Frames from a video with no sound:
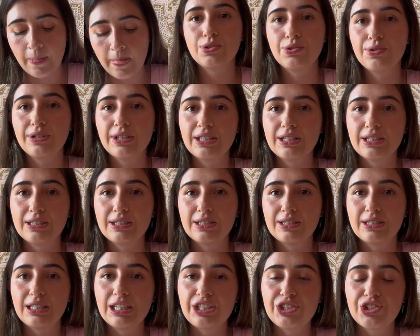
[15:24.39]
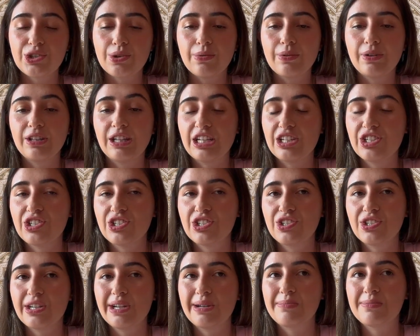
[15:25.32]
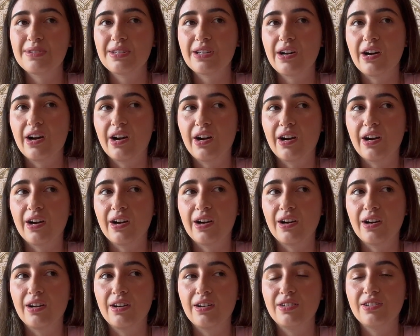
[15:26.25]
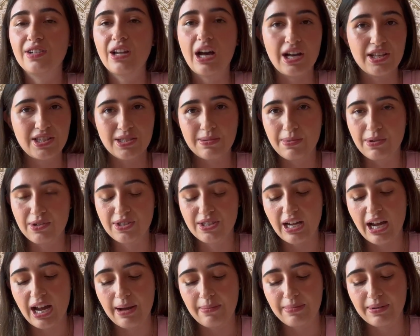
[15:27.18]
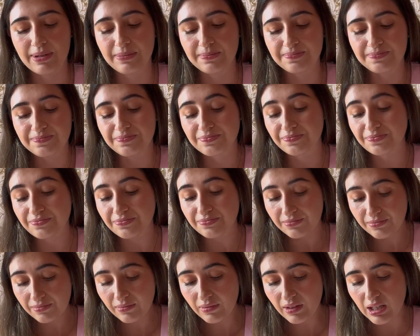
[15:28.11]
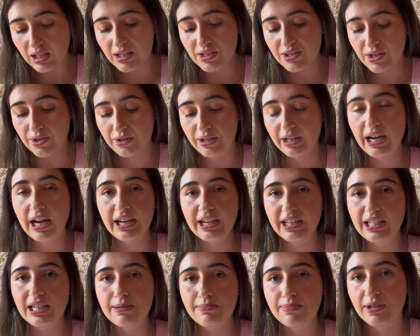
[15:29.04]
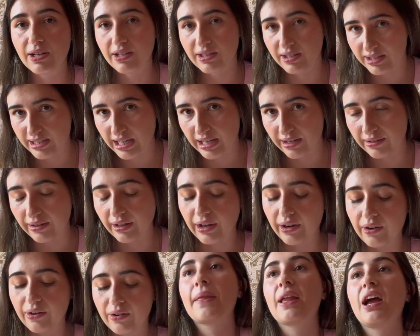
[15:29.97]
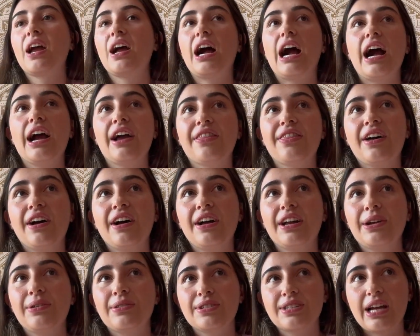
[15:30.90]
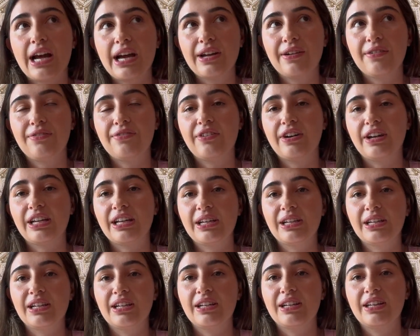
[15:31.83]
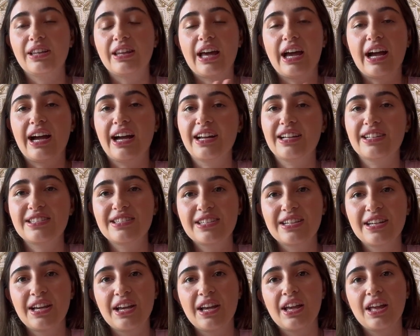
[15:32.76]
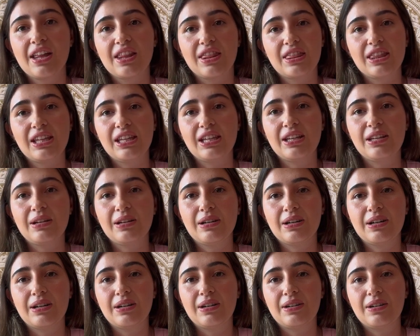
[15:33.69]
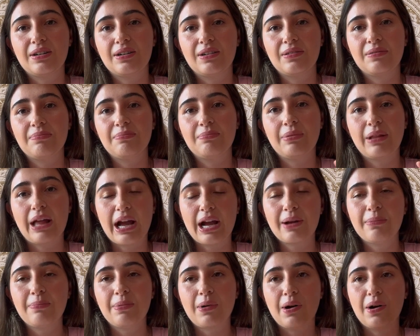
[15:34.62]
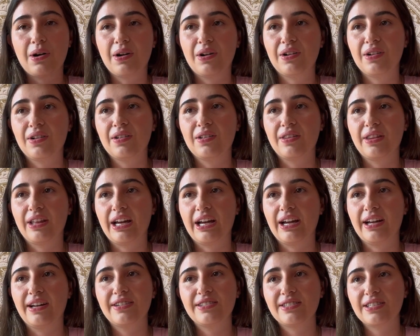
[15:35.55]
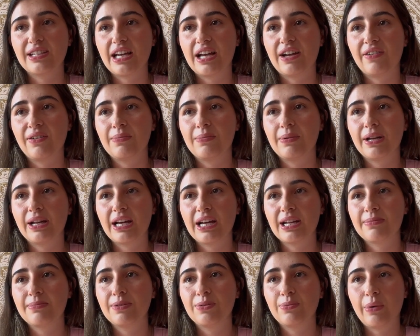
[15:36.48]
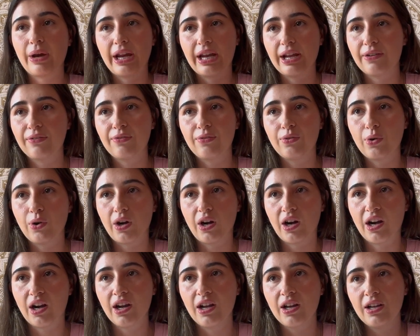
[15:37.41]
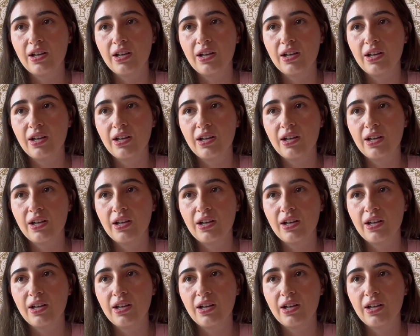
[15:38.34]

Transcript: Student teacher relationships are not supposed to happen. So they kind of keep it on the down low. I thought it was kind of funny that the black ball that everybody had been waiting for.